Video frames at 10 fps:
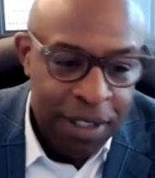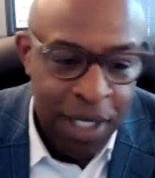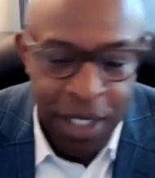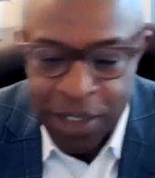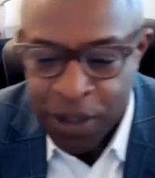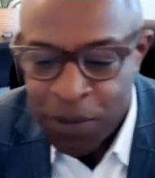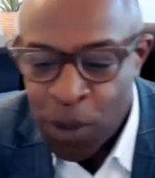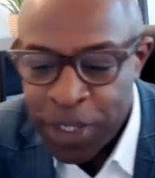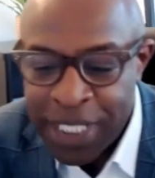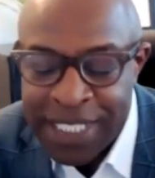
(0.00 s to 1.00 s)
launch of
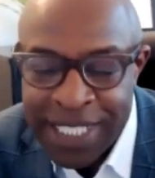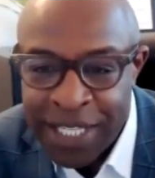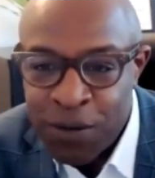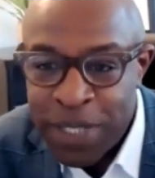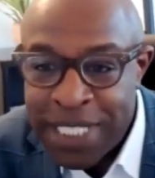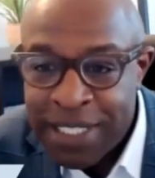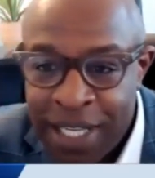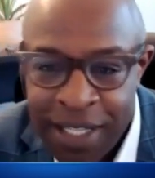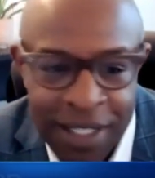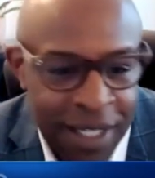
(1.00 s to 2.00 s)
Hornet Debt
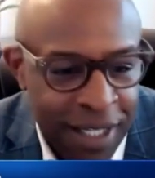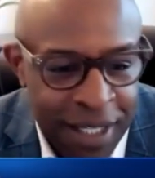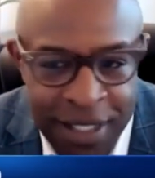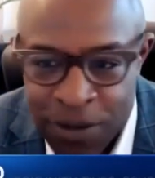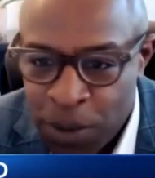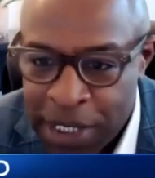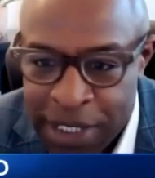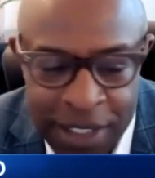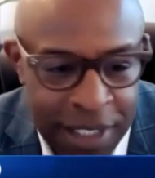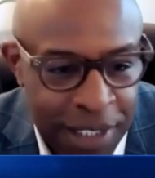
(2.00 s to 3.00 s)
Reset. It's really
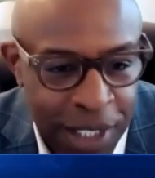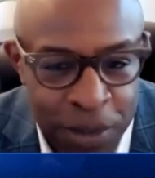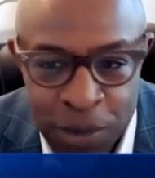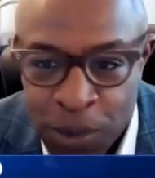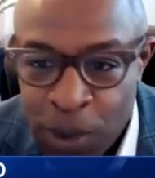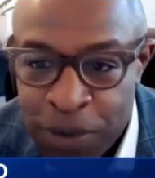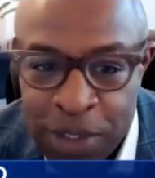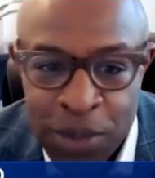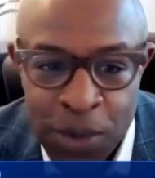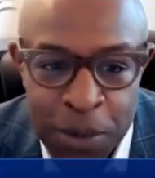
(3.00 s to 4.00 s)
just another tool in
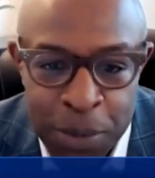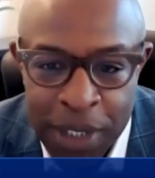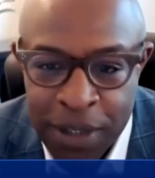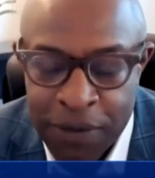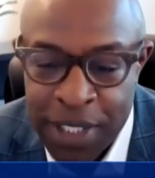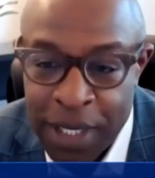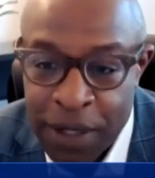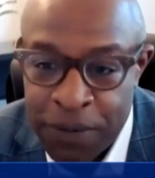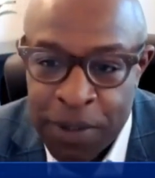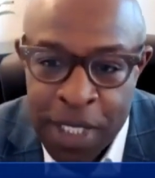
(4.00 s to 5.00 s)
the tool belt of the
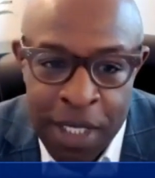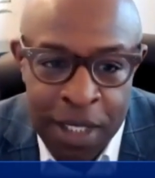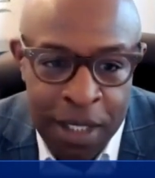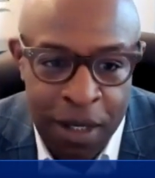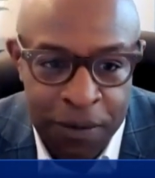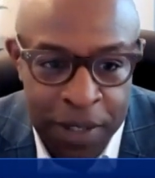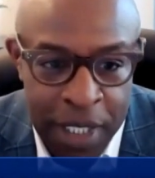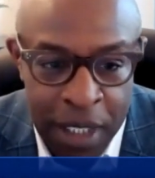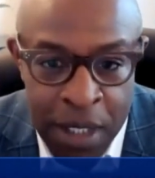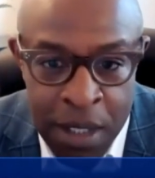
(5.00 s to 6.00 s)
effort of
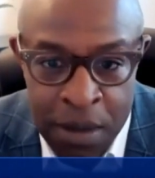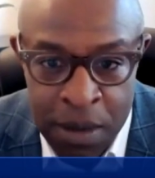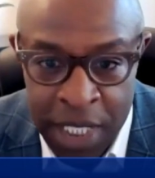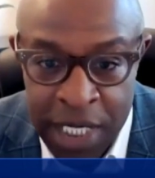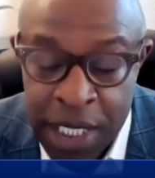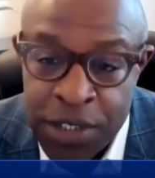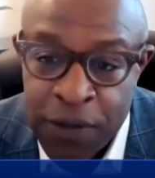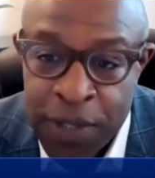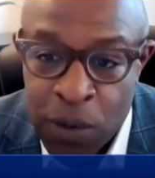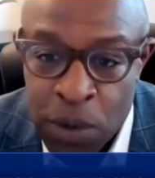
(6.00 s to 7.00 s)
uh, an
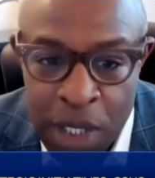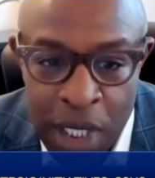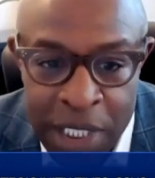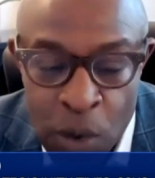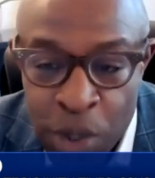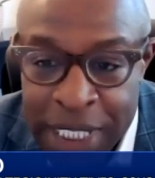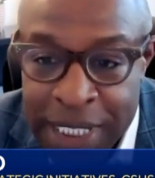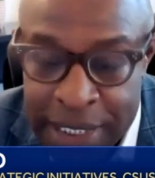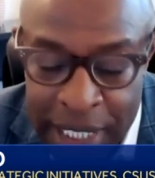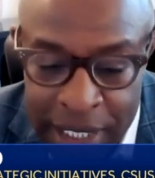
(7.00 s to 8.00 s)
initiative that we're calling Hornet
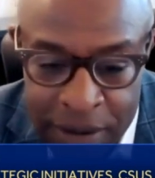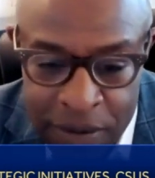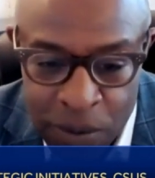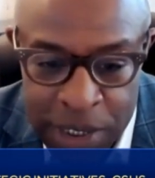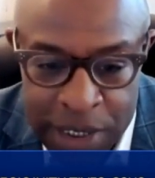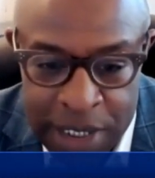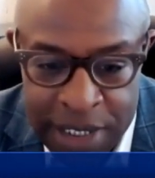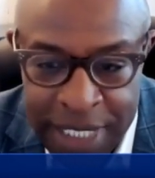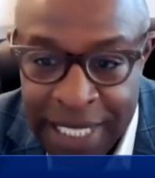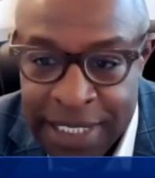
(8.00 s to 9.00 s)
the Tame, which
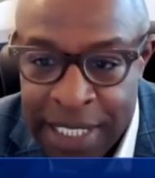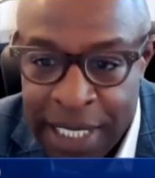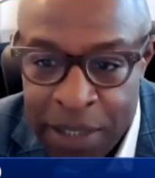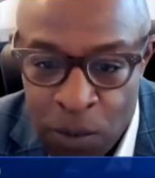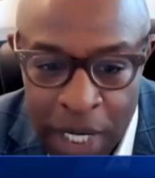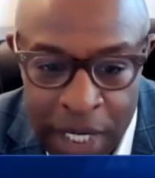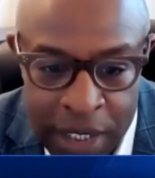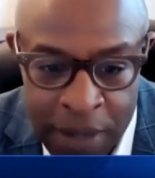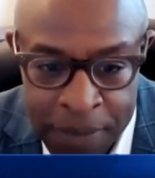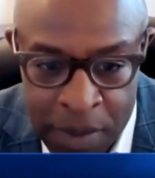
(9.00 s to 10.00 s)
is SAC
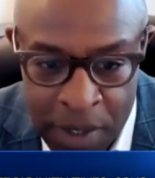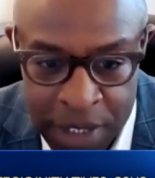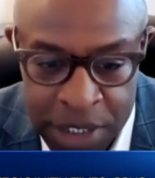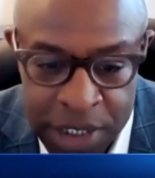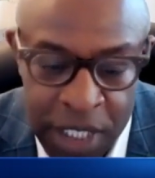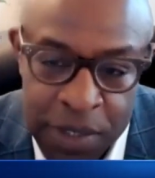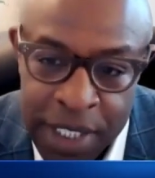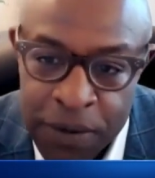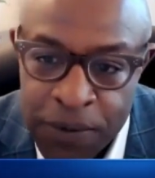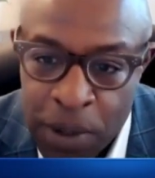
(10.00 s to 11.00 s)
statewide initiative to
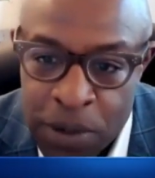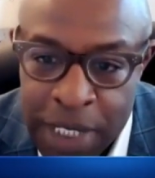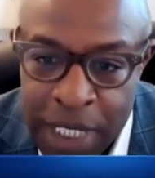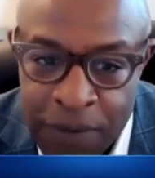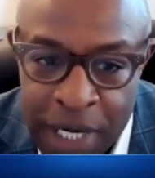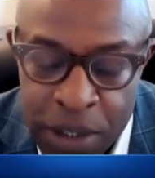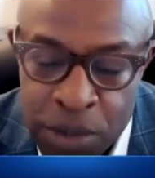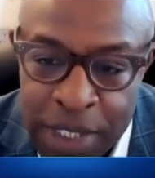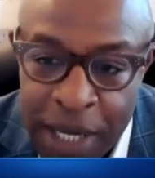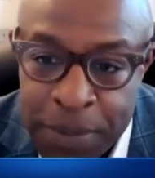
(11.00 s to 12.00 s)
get folks that have either
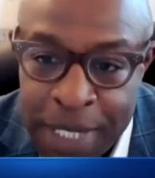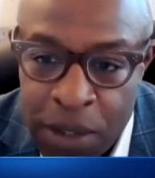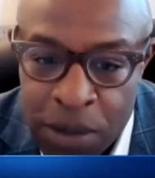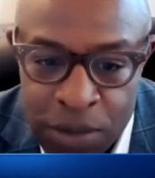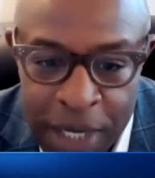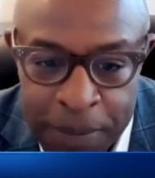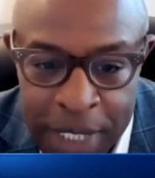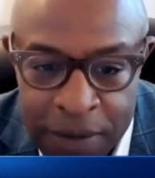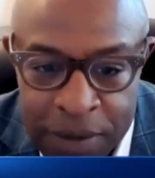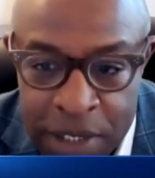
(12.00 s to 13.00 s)
stopped out or dropped
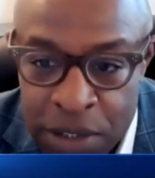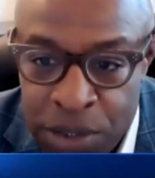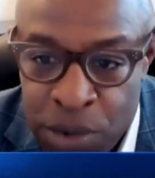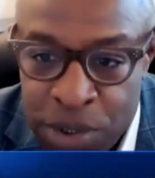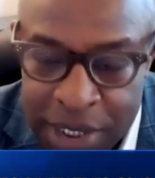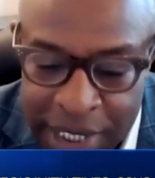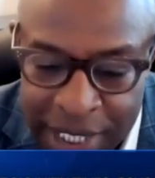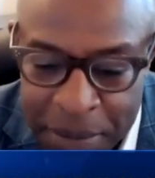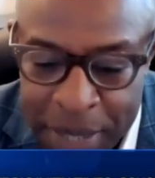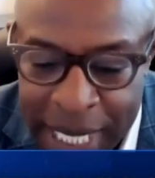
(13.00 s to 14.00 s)
out of the institution to come